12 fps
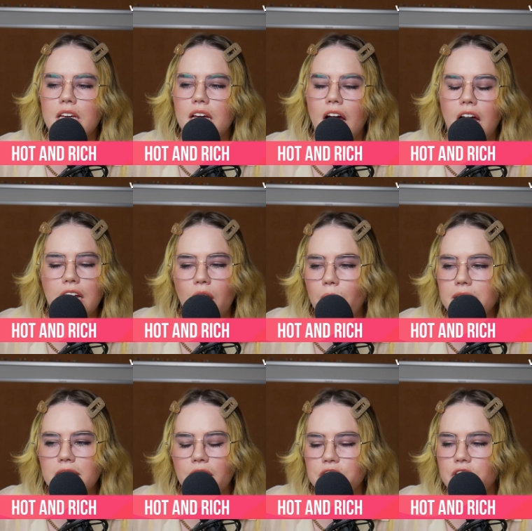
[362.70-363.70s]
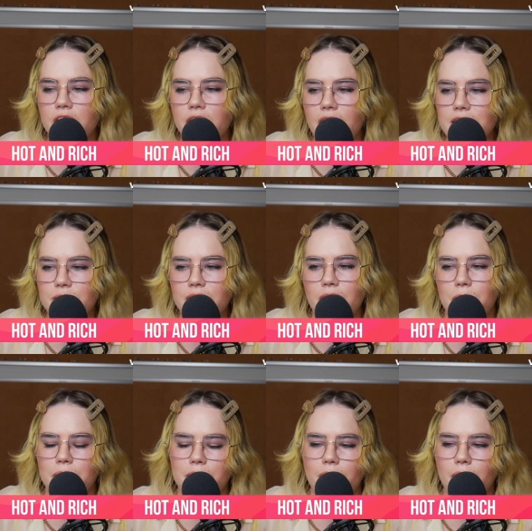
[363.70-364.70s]
I know I touched on it last week
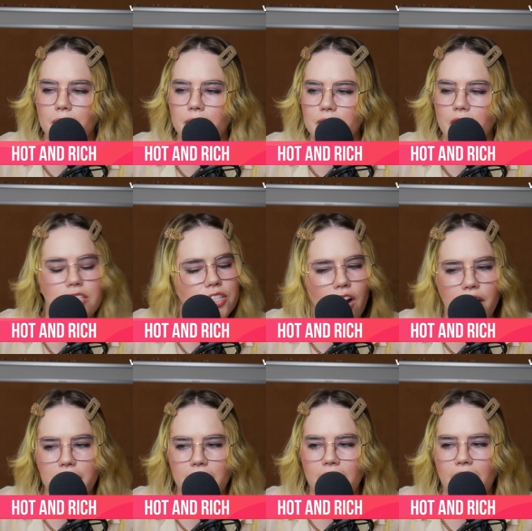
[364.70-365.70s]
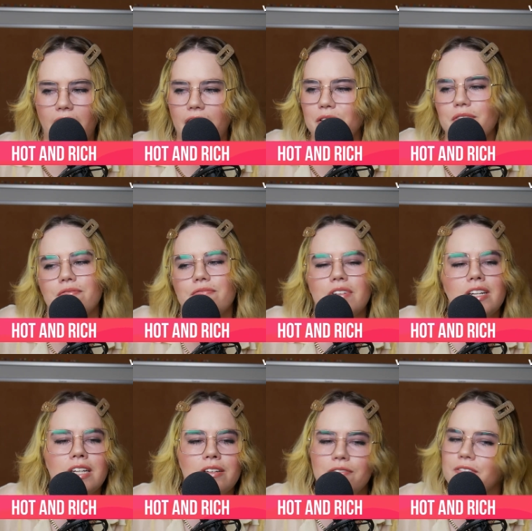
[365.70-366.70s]
and I'm touching on it again. I don't
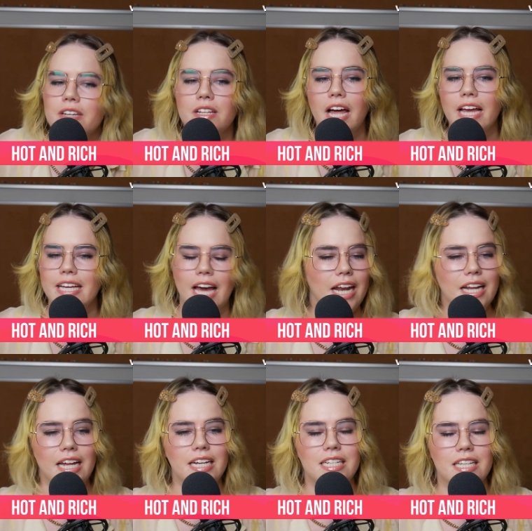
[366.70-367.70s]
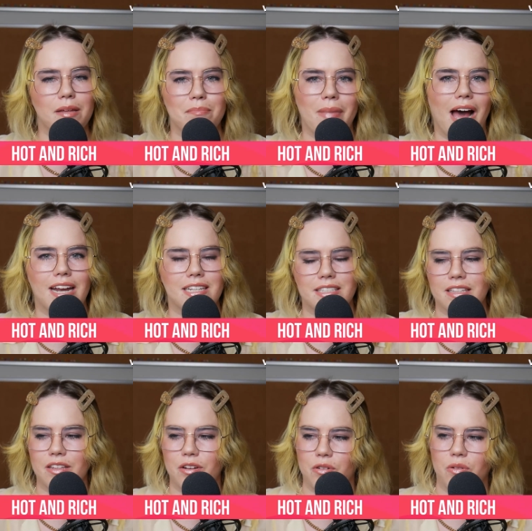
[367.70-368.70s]
feel like getting into the
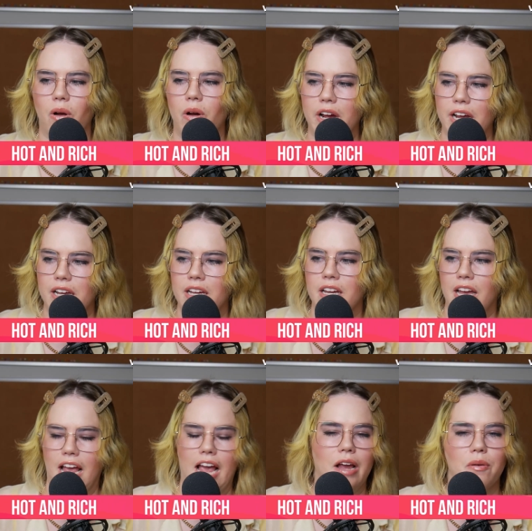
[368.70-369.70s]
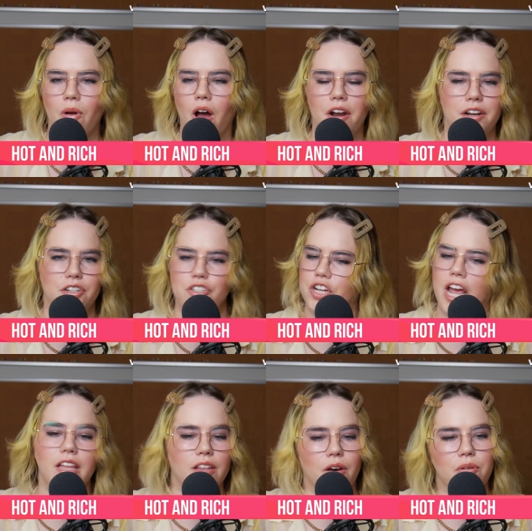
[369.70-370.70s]
Madison LeCroy, A Rod, and
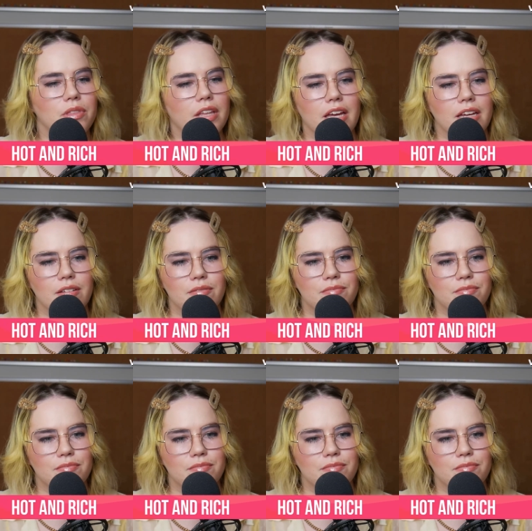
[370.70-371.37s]
J Lo thing.